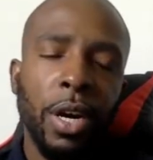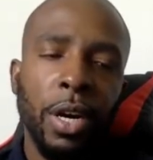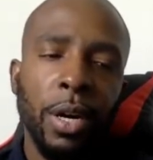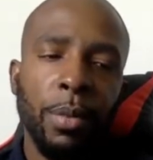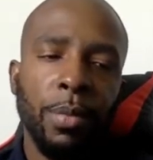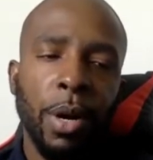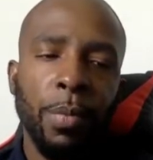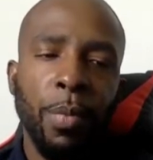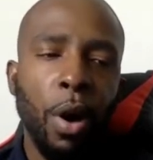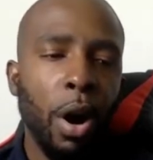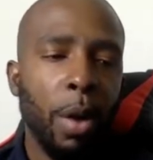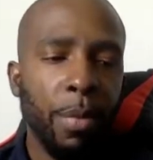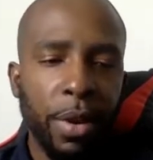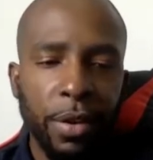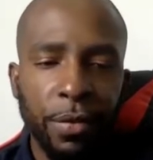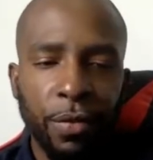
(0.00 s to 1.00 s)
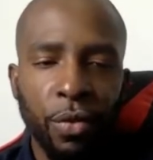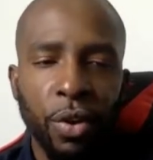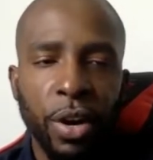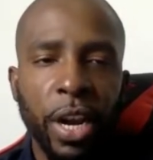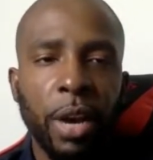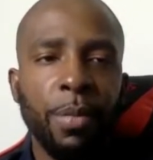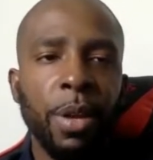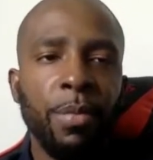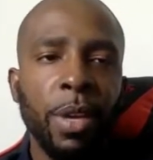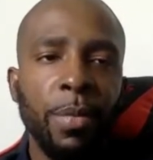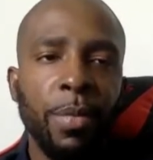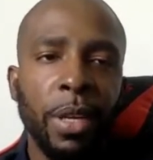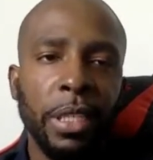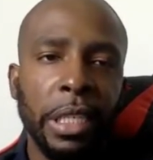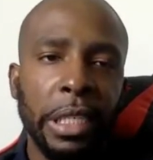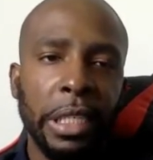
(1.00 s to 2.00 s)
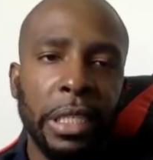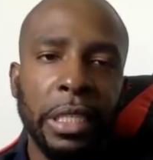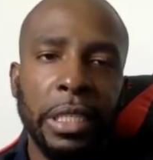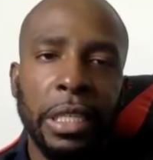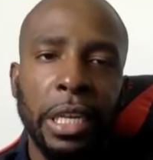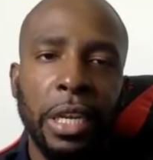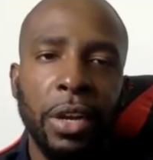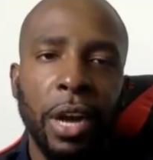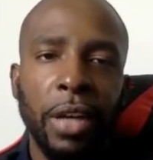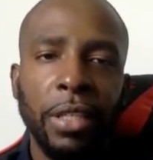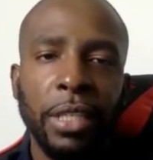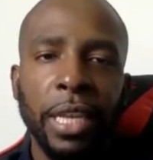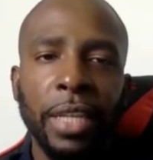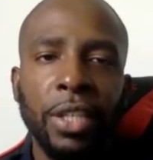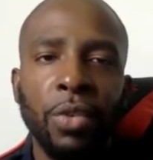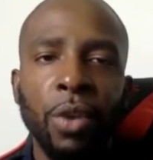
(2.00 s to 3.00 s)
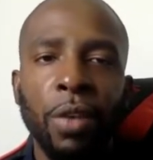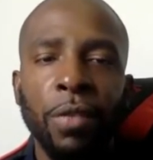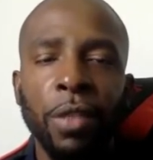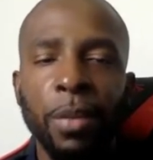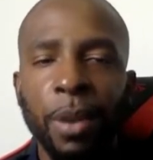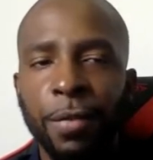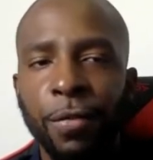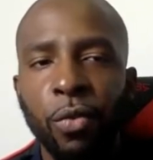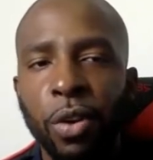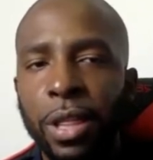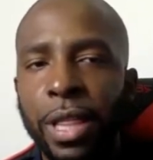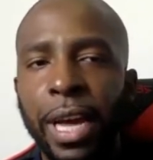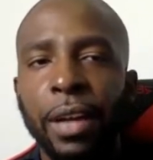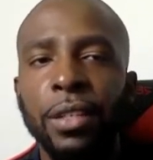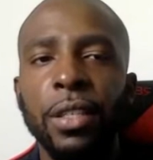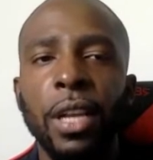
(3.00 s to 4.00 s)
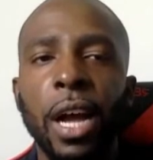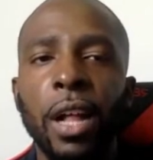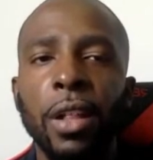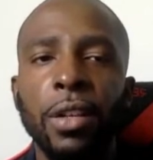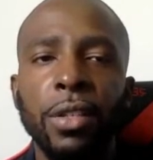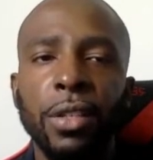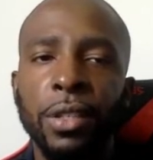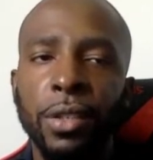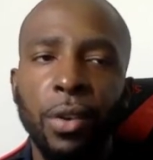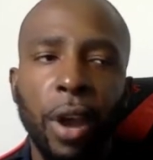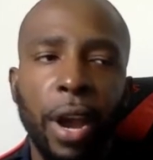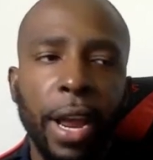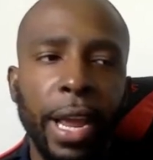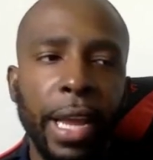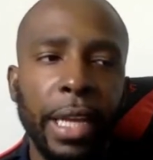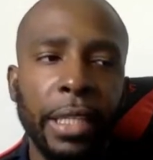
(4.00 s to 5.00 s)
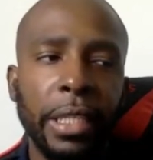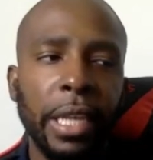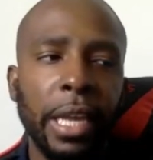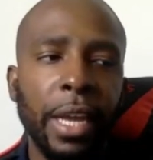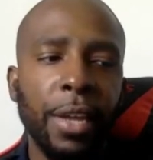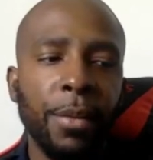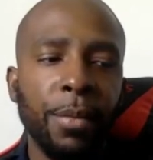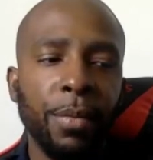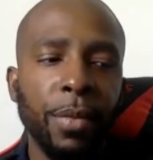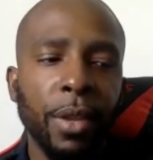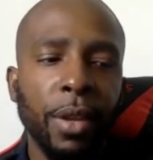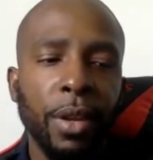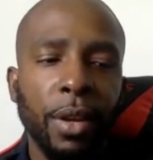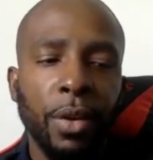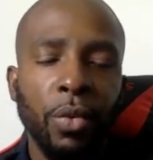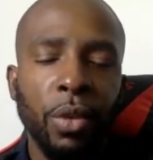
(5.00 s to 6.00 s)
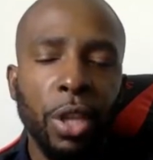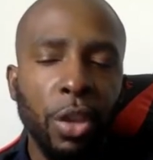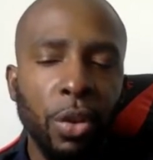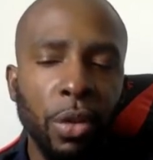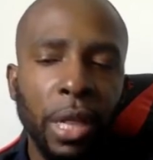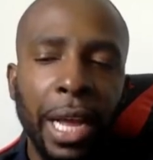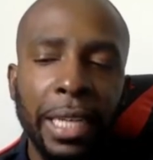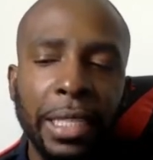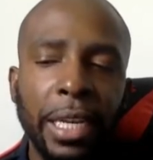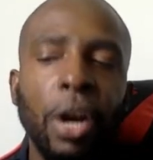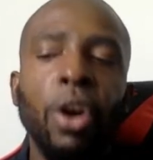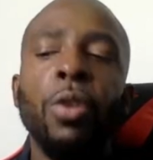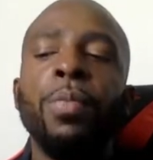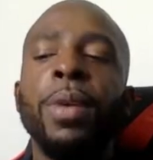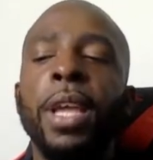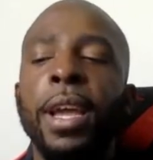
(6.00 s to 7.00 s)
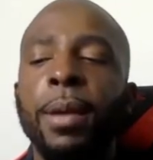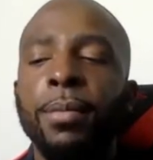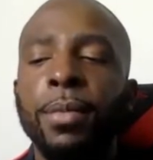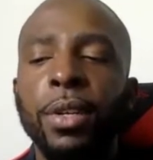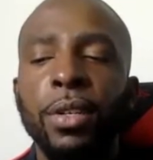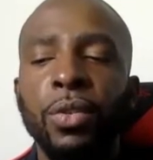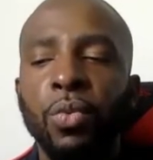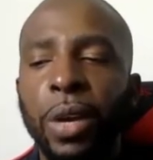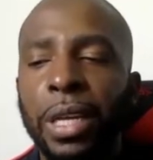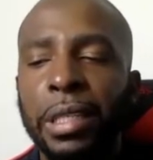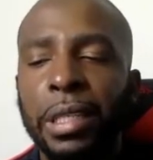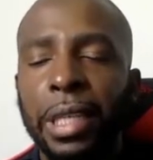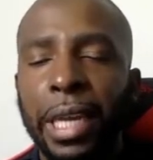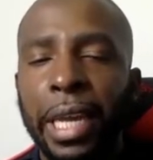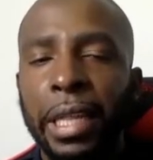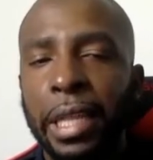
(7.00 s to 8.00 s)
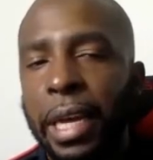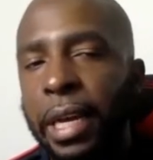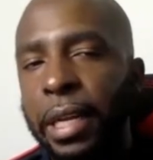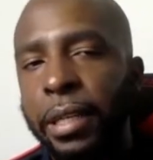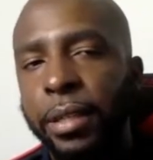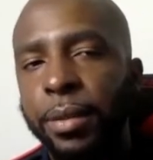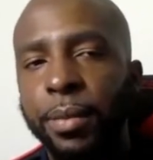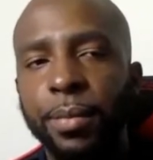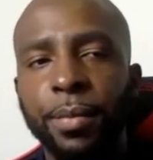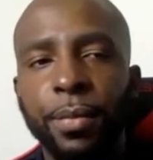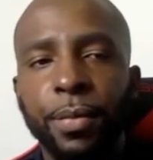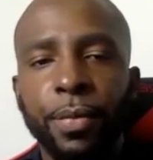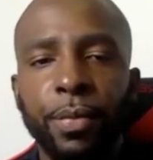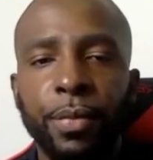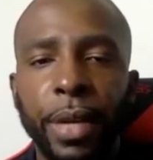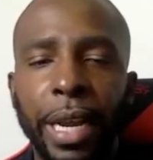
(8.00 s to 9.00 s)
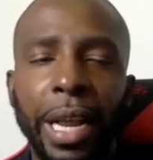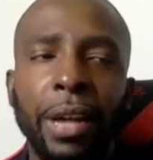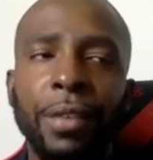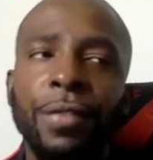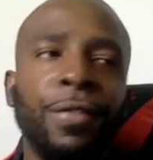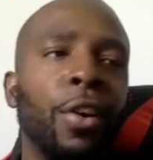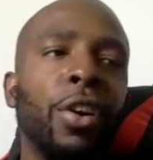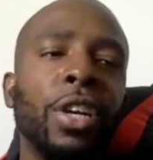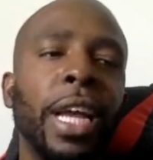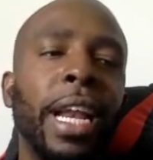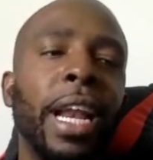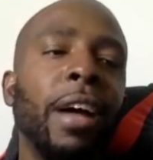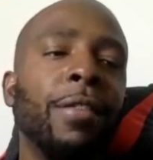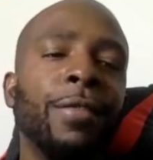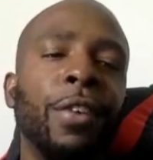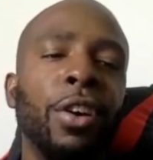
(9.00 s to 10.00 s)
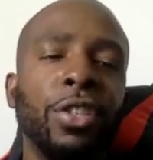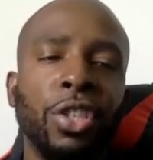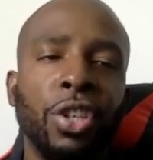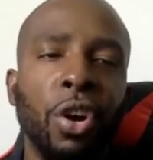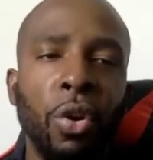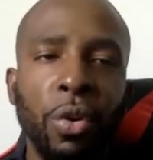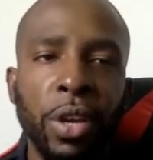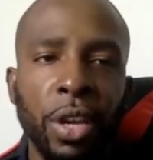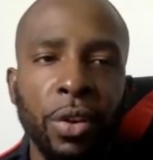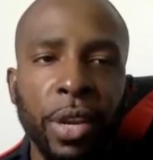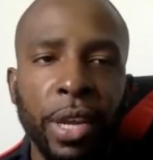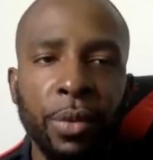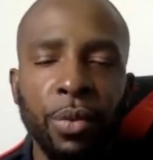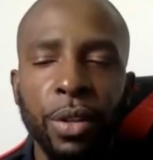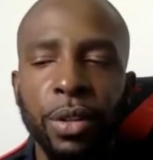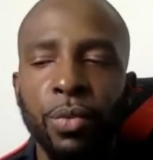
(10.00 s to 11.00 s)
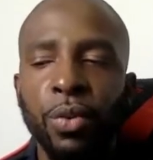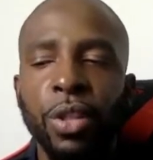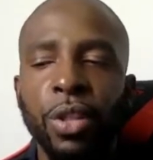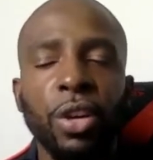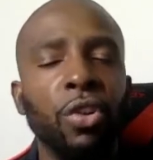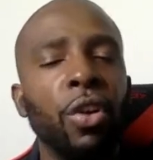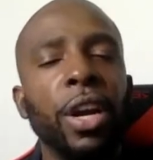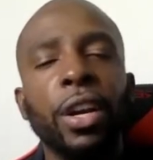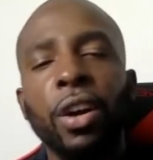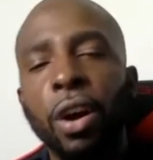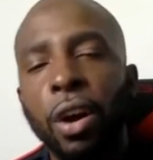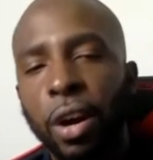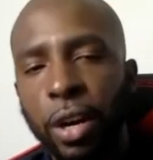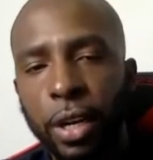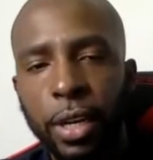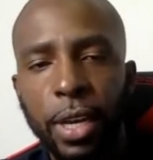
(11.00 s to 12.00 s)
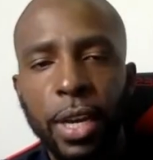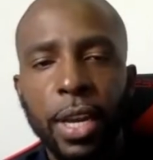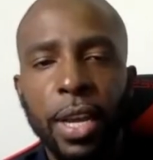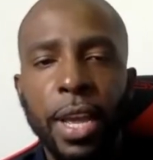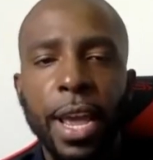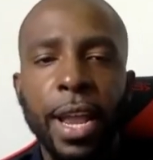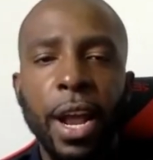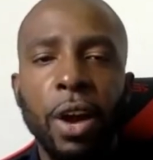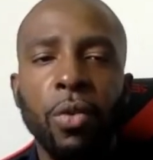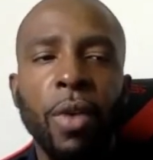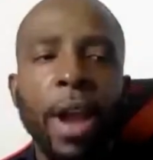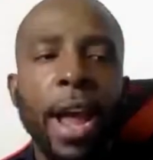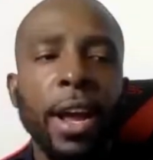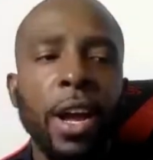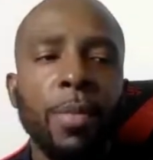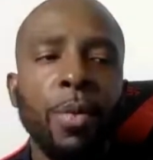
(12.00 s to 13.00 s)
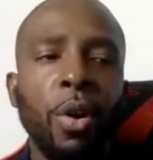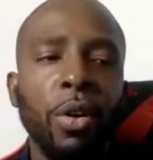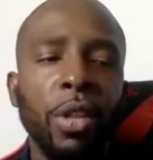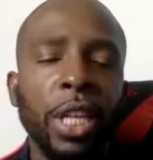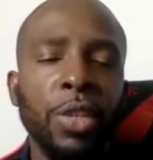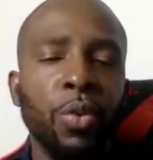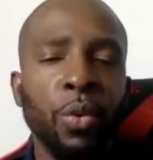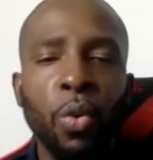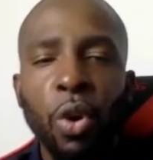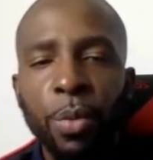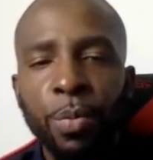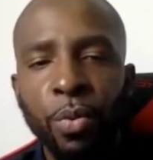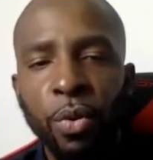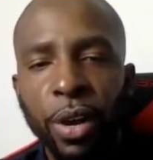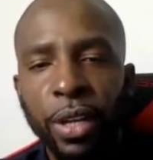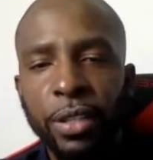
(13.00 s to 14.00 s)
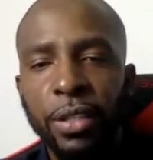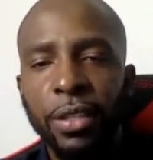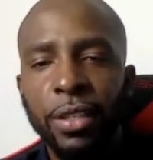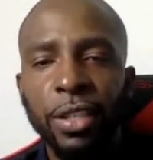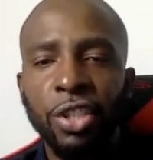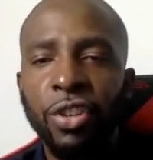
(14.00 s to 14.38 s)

apartment for an Airbnb business, you know, I'll say it's roughly about $4,000, right? And it's like with utilizing OPM, there's ways to get that. And I'll furnish a whole unit with a credit card, and I'll rack up all these reward points to